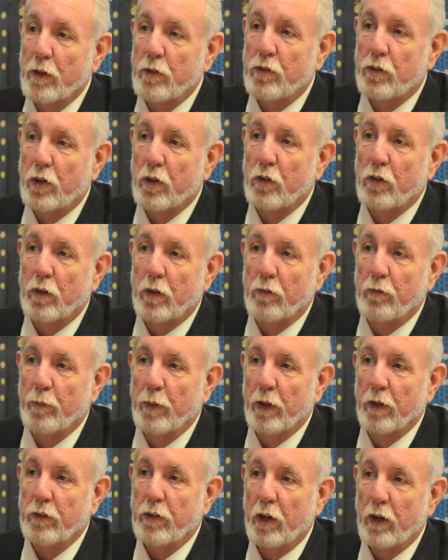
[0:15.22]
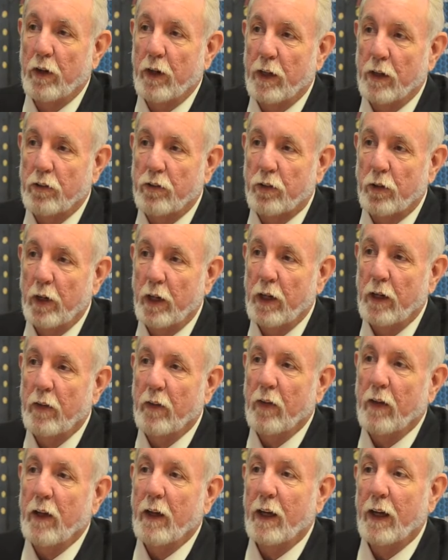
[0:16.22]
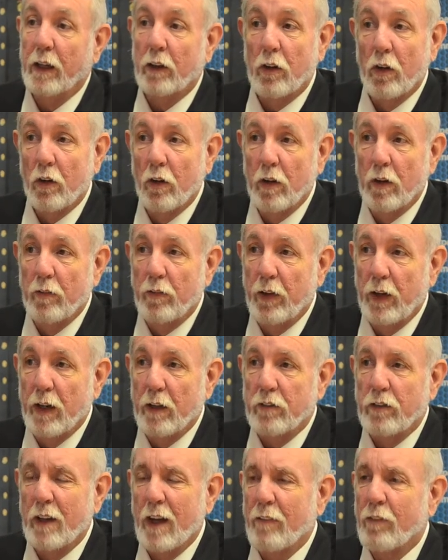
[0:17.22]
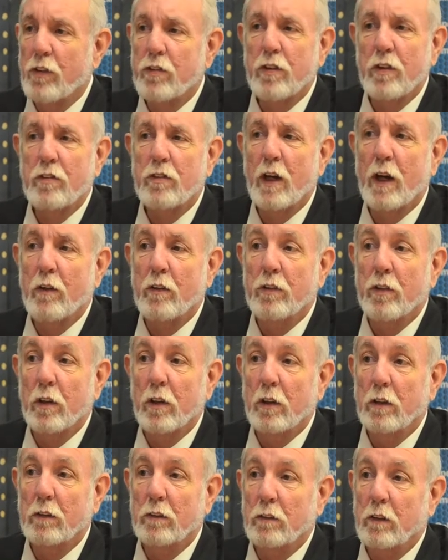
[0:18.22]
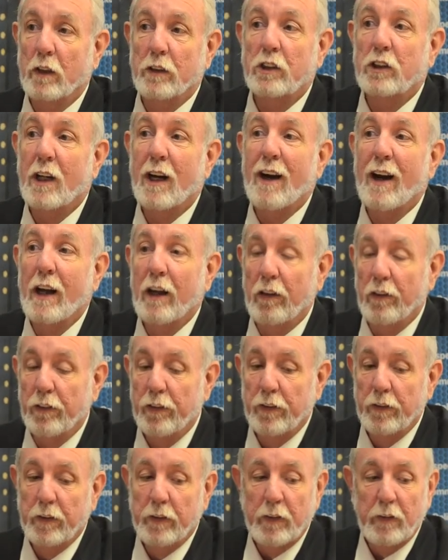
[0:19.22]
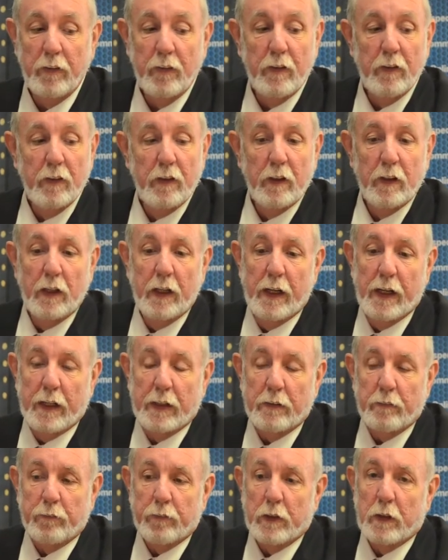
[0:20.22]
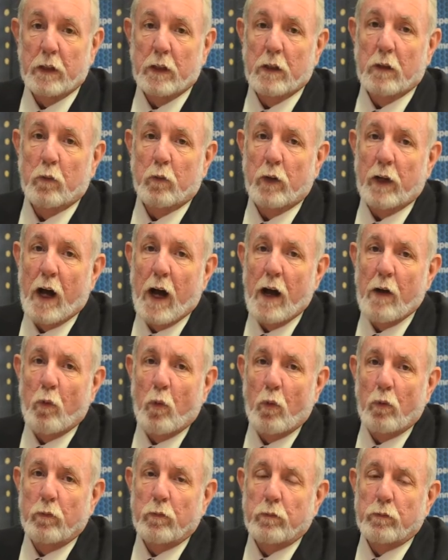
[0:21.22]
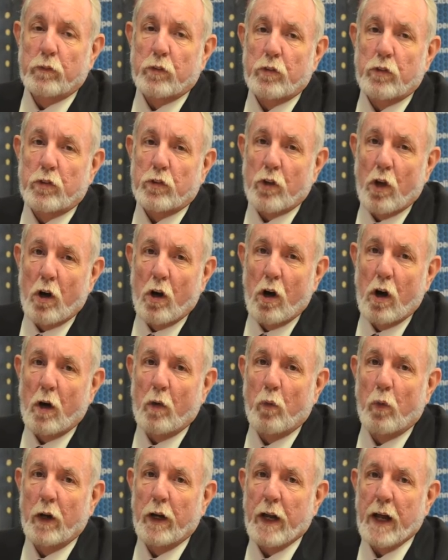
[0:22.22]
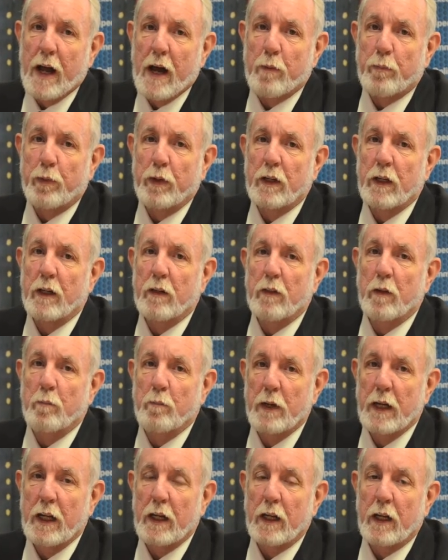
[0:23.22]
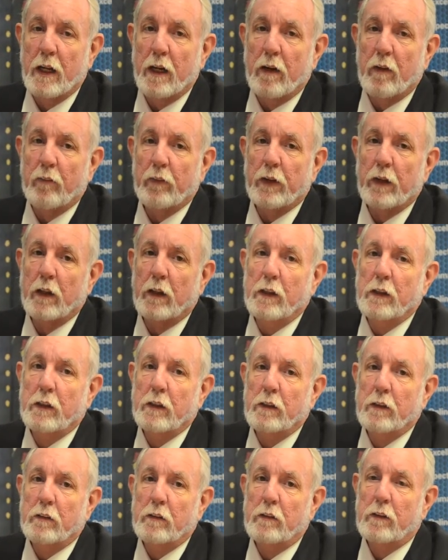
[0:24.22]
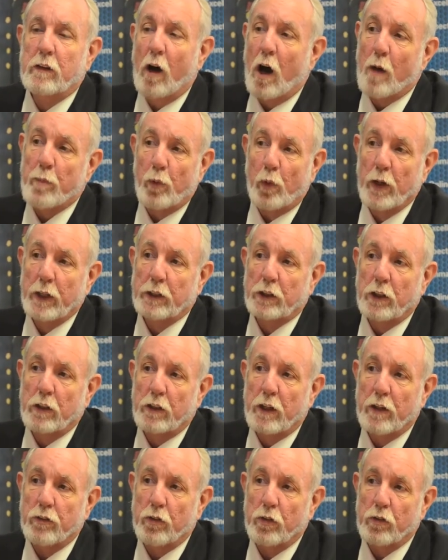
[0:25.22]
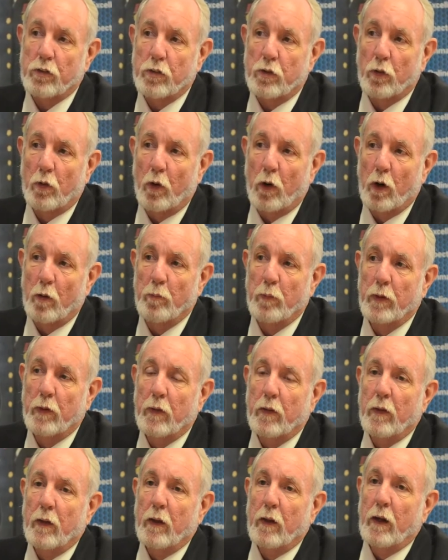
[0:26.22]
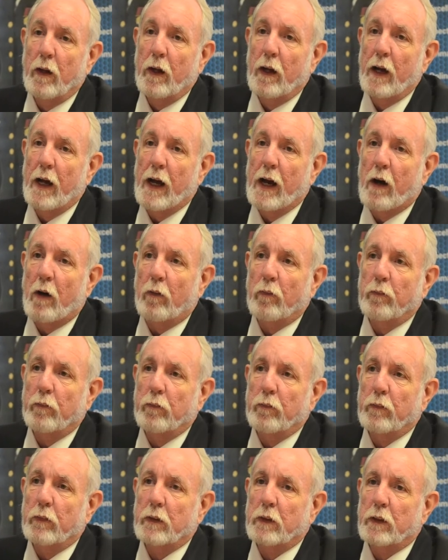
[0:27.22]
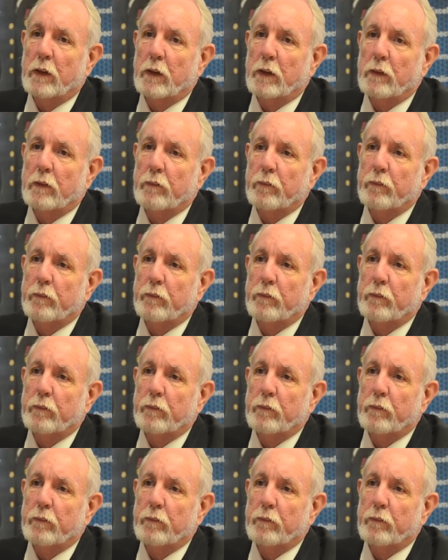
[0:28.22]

a student of military history and current events ever since I was a, a child. And when I w saw what happened in the media in Operation Desert Storm, how uh,